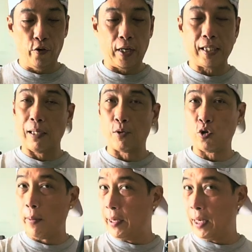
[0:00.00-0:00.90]
you guys
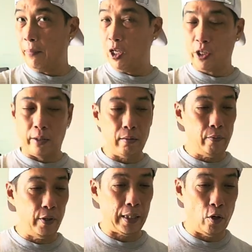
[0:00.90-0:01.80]
subscribe and like my channel,
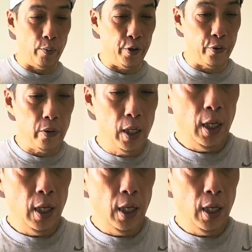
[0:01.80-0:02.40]
which I hope you do,